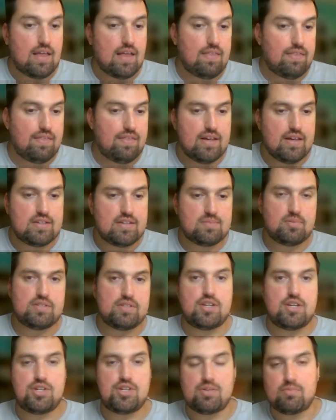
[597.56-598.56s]
This
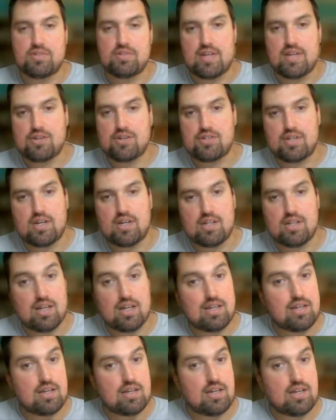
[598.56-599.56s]
position was actually
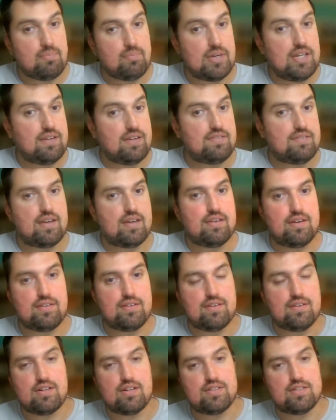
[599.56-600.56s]
a mini
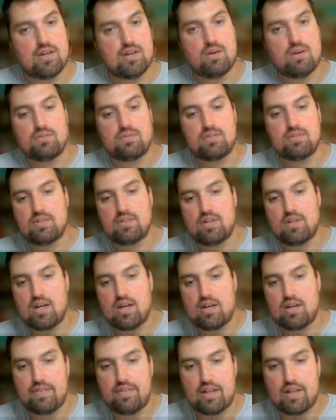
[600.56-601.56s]
salient on its own
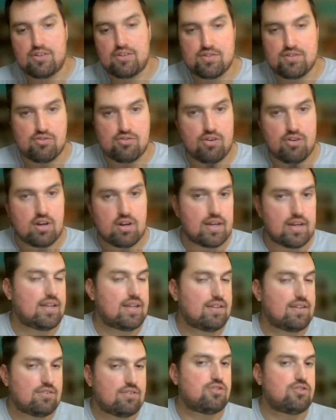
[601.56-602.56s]
that struck
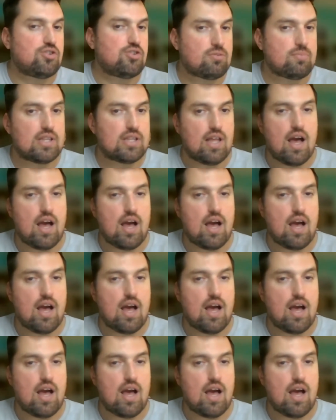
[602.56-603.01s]
into German